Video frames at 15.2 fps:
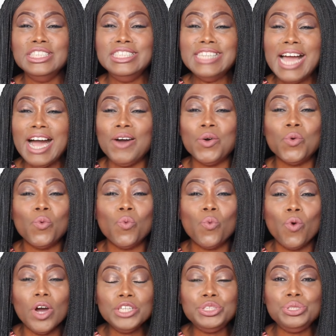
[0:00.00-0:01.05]
Now,
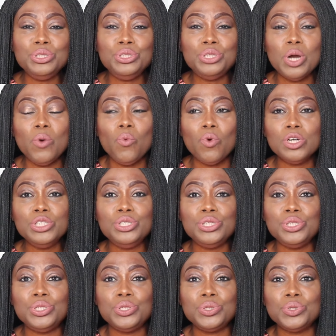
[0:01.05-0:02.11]
what you don't want
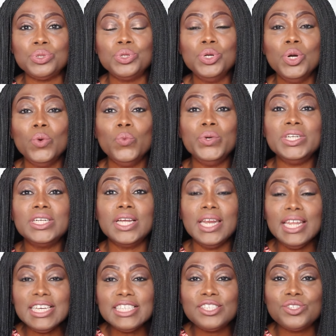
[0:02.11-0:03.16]
to do with
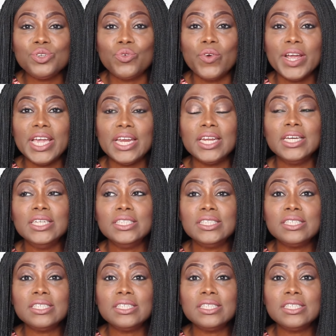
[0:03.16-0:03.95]
glycerin,